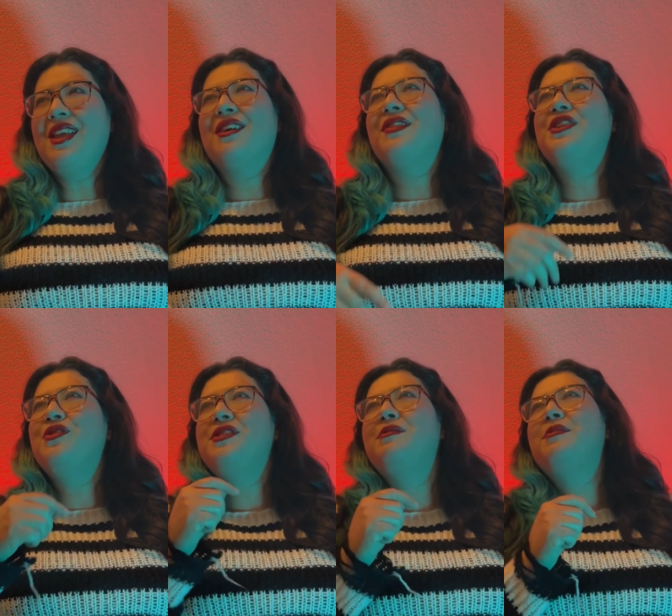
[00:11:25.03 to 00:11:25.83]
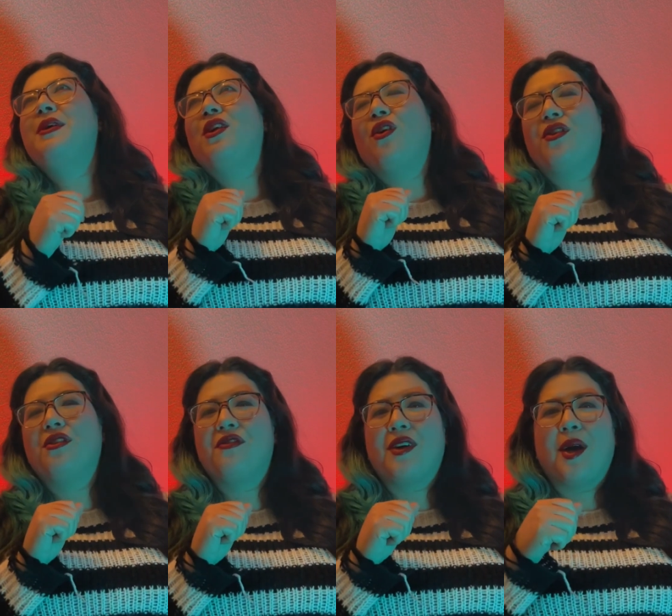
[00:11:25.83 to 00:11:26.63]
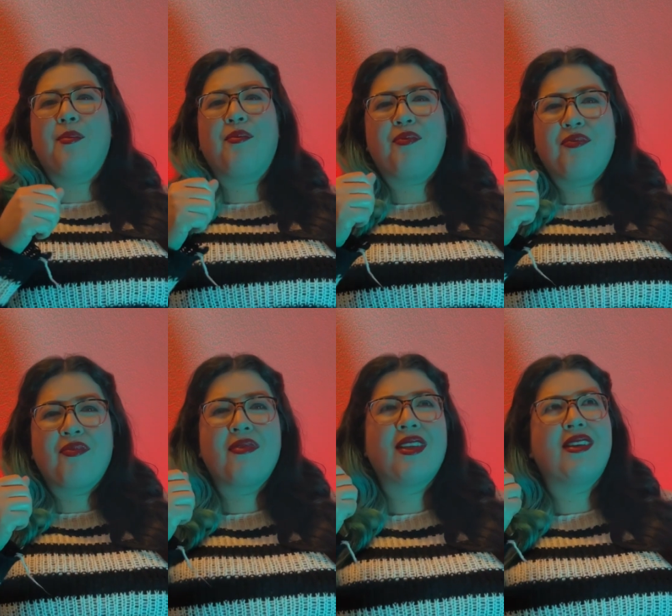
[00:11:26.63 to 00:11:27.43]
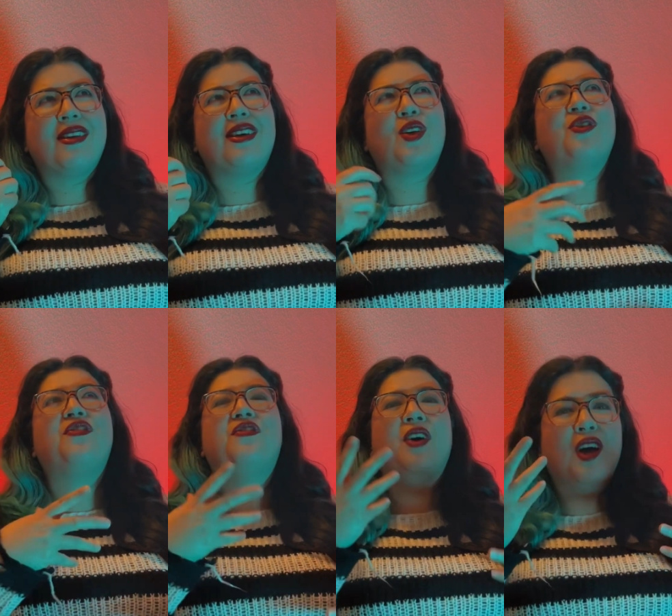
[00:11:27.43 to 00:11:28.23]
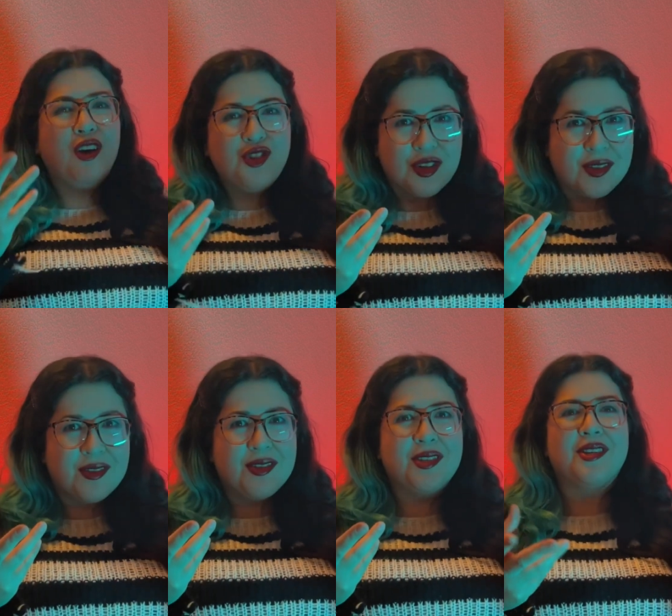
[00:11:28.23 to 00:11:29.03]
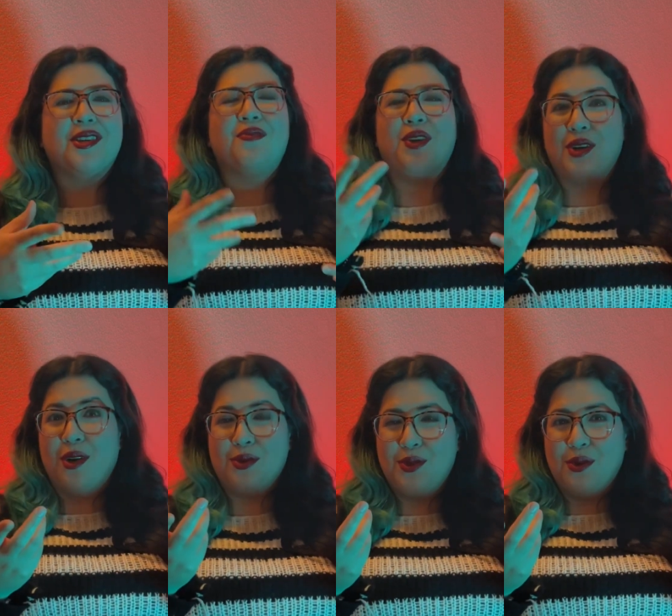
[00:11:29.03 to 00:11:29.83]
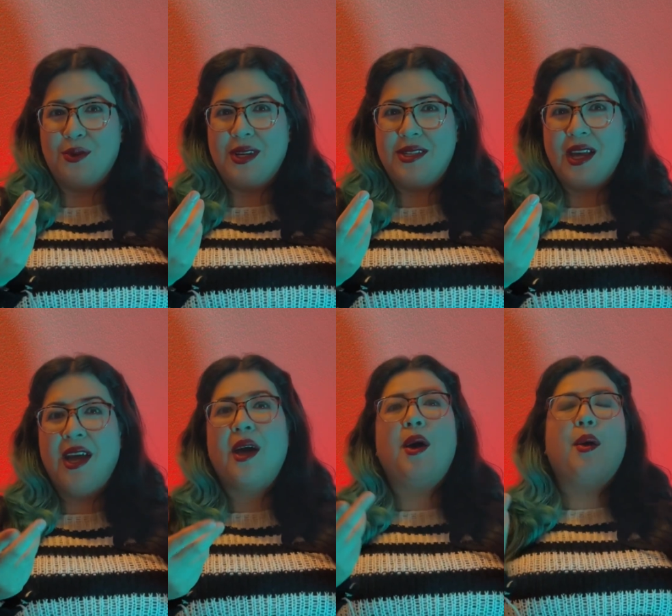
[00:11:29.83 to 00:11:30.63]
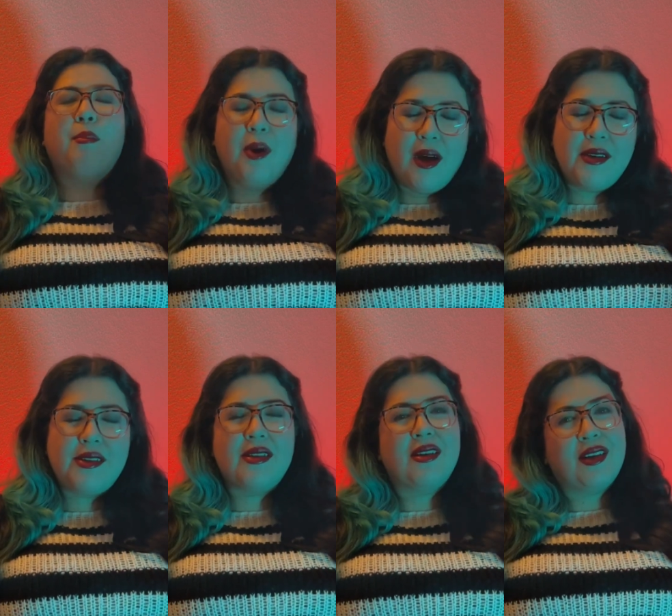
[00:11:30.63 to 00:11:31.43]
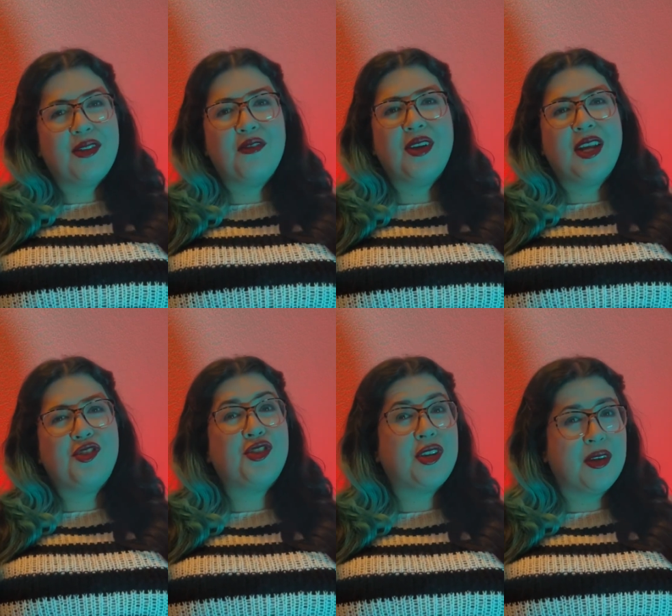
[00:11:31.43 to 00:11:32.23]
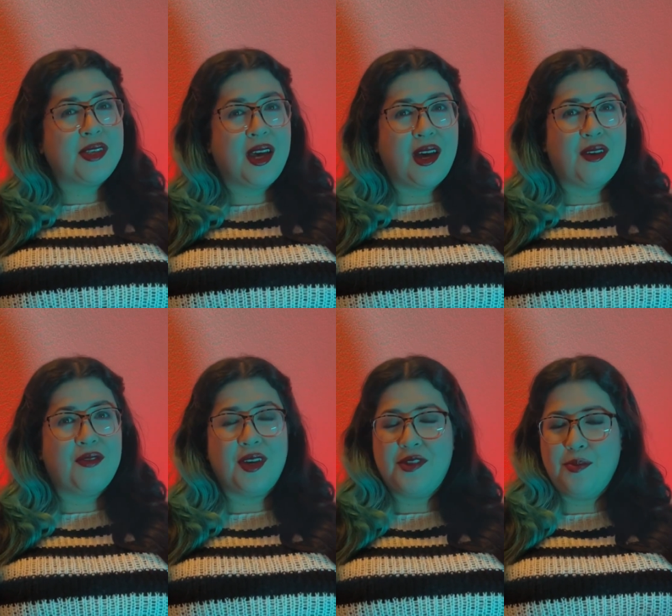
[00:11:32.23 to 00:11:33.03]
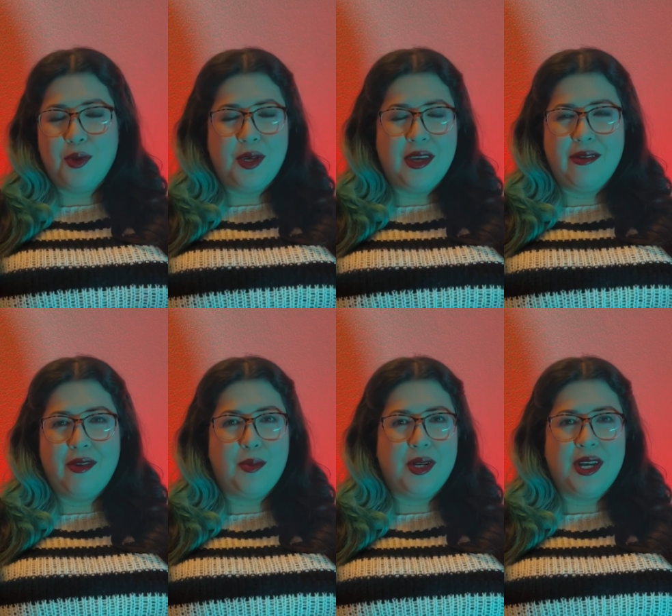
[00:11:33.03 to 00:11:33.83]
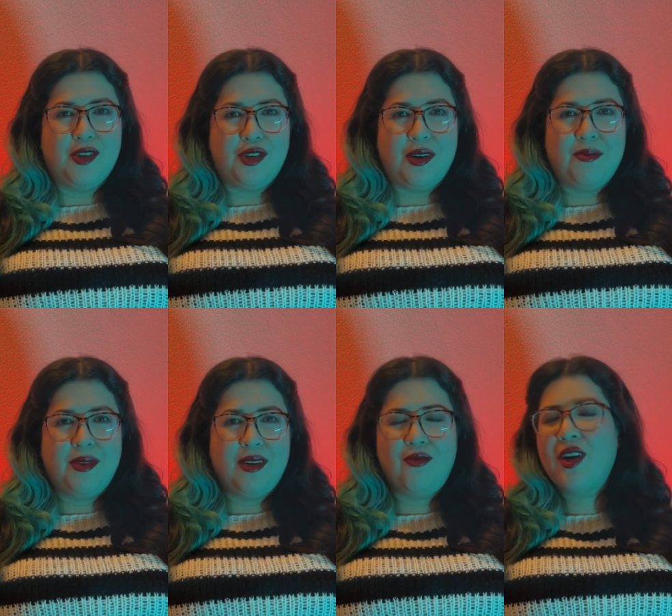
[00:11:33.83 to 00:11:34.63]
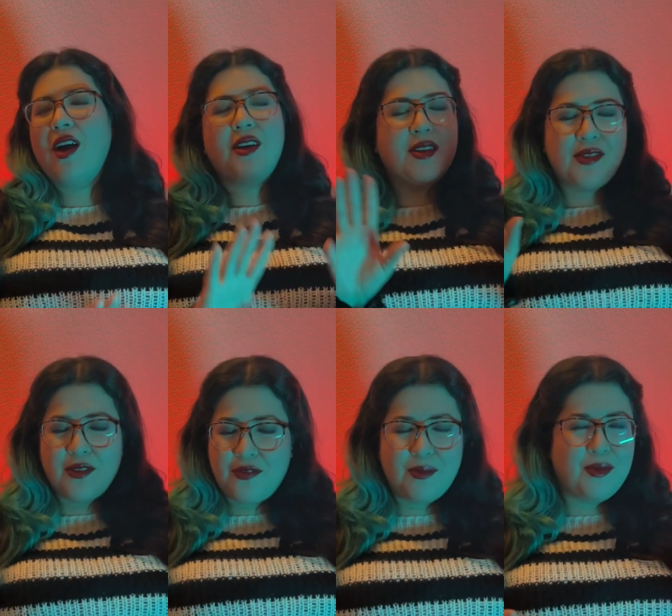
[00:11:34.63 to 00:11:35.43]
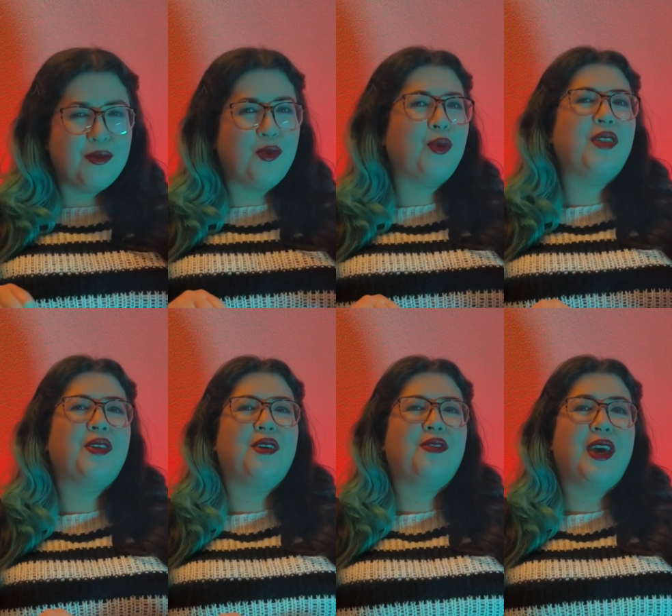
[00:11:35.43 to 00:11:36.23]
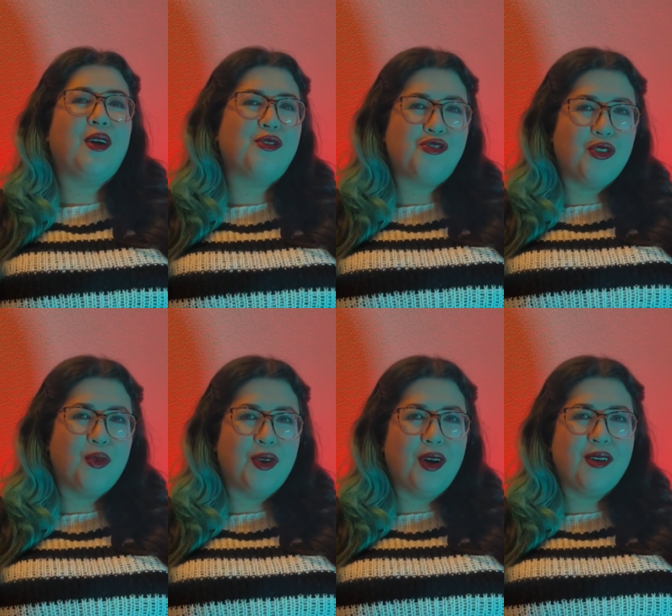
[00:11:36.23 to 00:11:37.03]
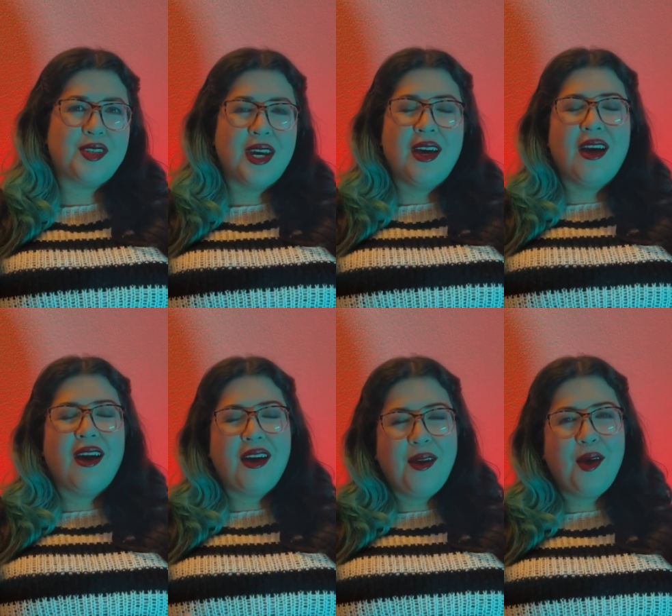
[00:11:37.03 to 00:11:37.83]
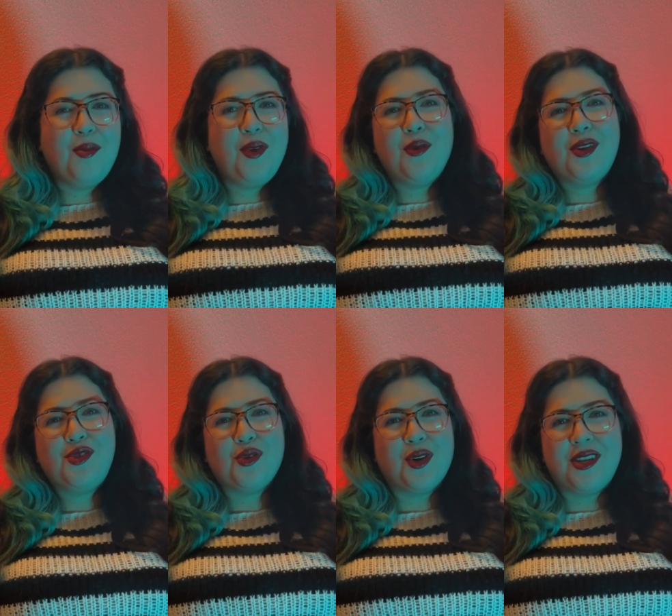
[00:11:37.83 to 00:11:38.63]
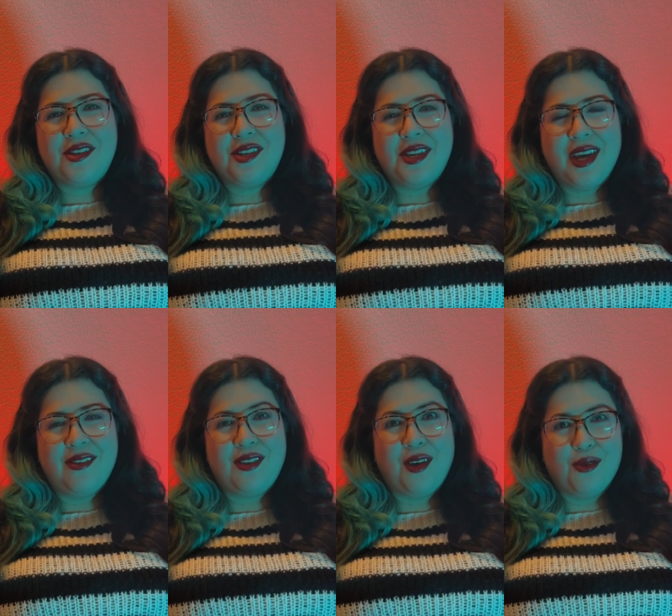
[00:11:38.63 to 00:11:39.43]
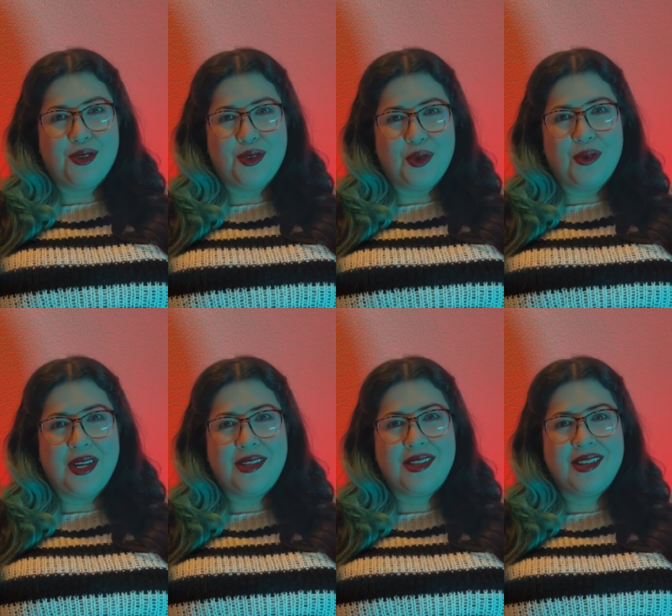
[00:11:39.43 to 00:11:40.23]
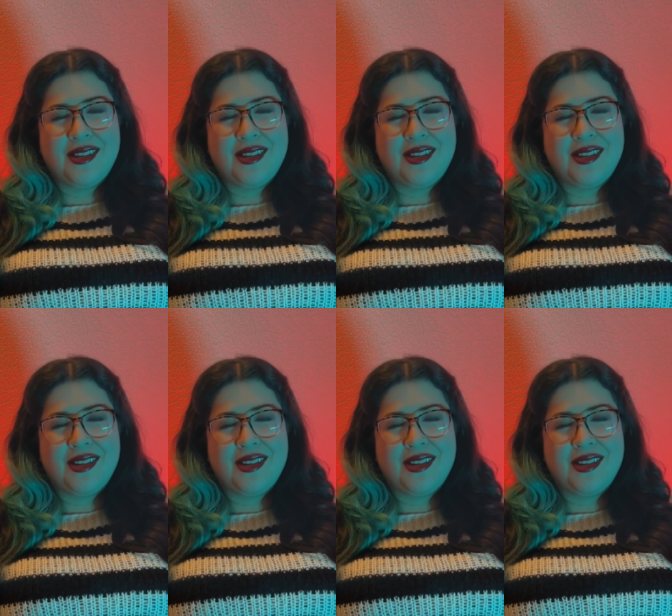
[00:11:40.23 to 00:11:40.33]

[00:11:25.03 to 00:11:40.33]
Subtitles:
there do seem to be a lot of versions of the ghost stories, but the village does have a spooky reputation. Regardless of whether they are true or not, I hope you enjoyed today's ghost stories.